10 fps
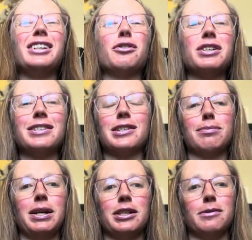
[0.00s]
you can just
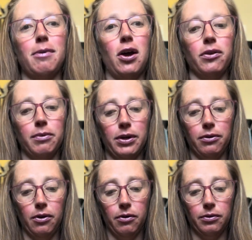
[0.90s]
explain a spa is where you
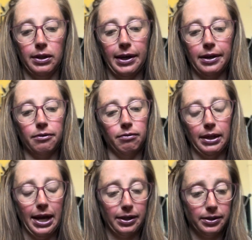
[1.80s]
go to like
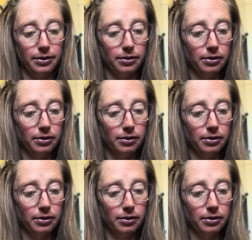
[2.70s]
relax.